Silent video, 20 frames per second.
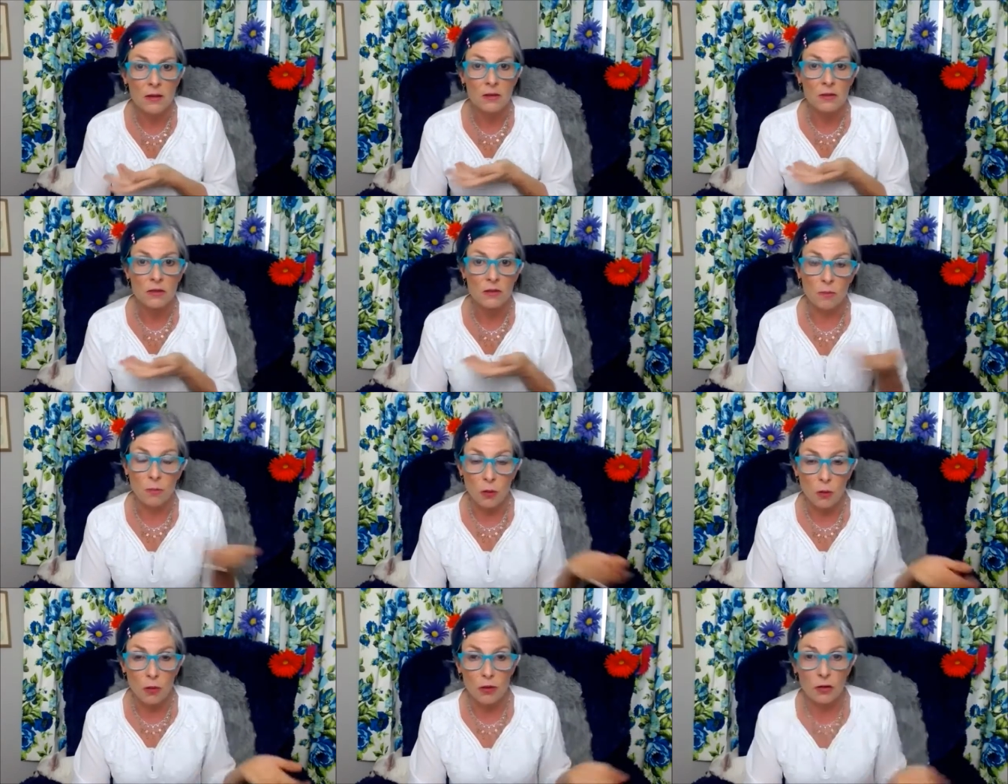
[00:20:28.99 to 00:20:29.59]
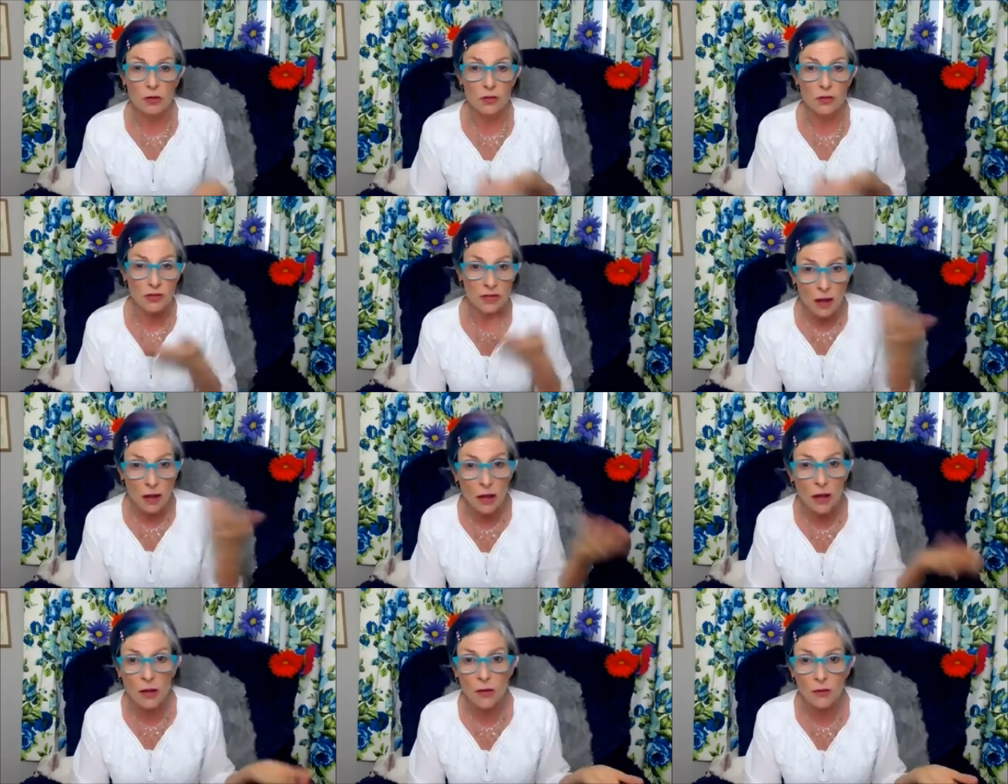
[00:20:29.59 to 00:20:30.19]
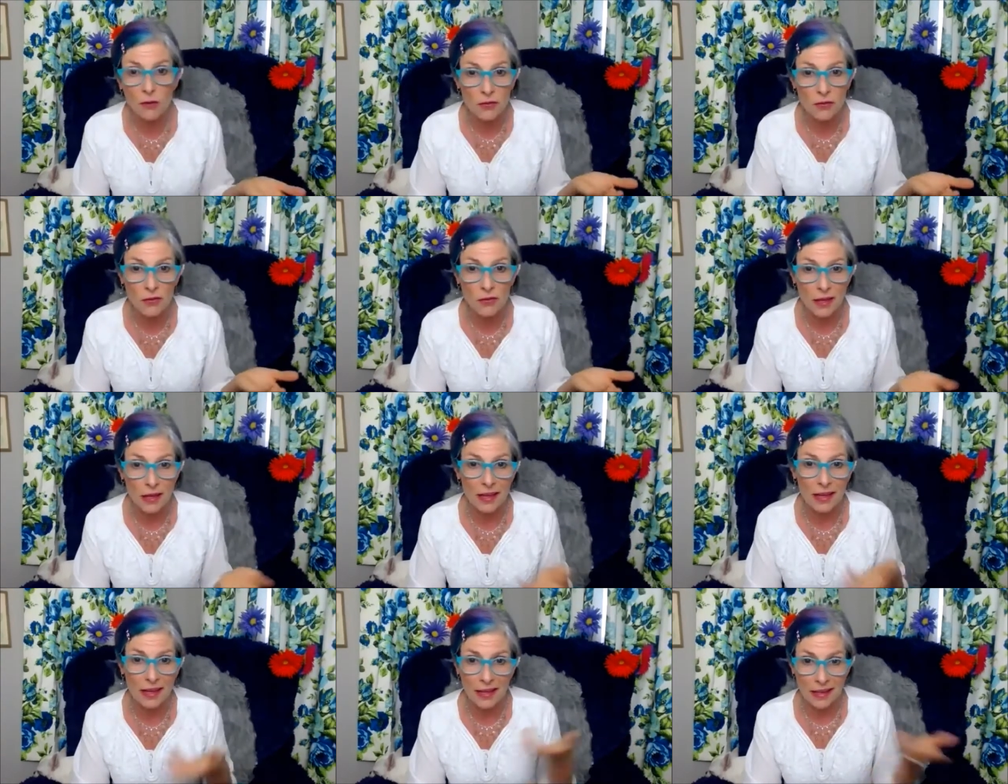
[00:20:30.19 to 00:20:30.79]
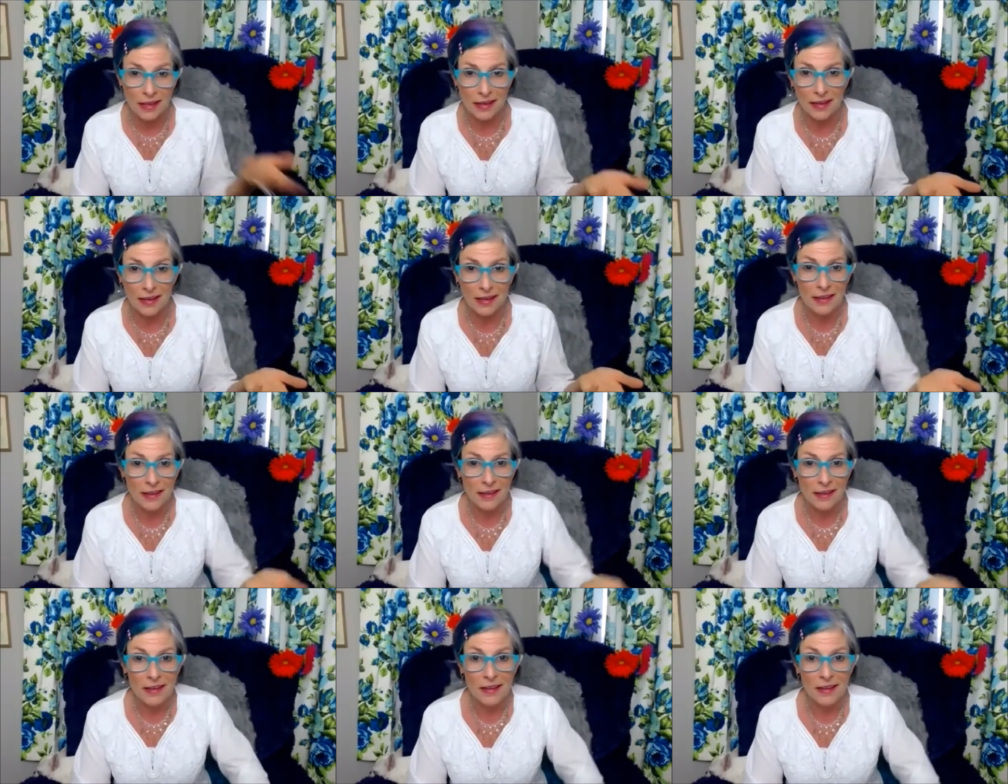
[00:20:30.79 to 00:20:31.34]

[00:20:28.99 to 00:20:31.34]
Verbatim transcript: support ourselves in